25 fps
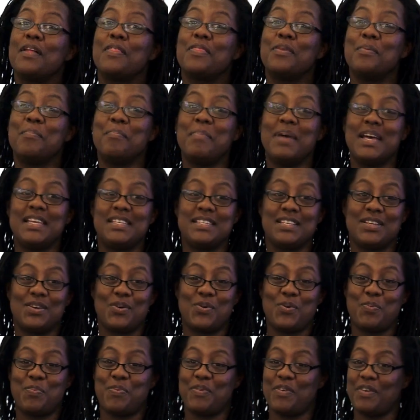the
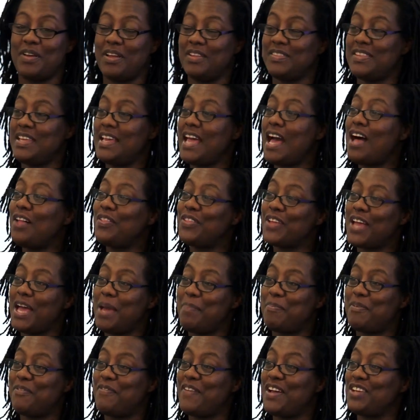
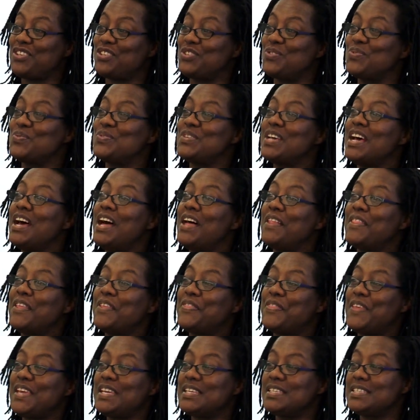healthcare professionals, the
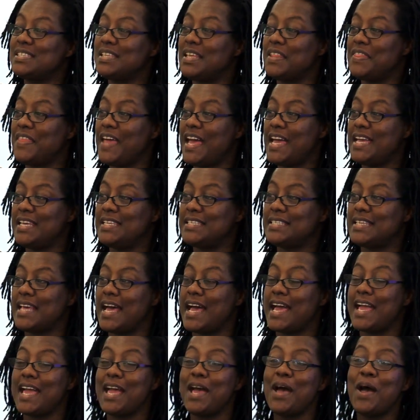things that they
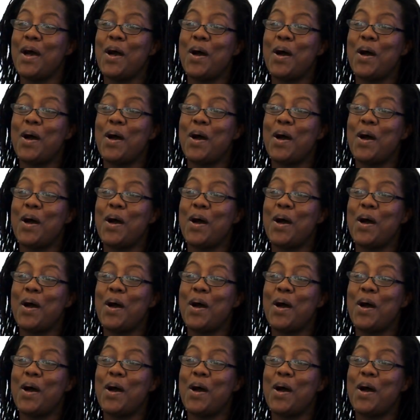say.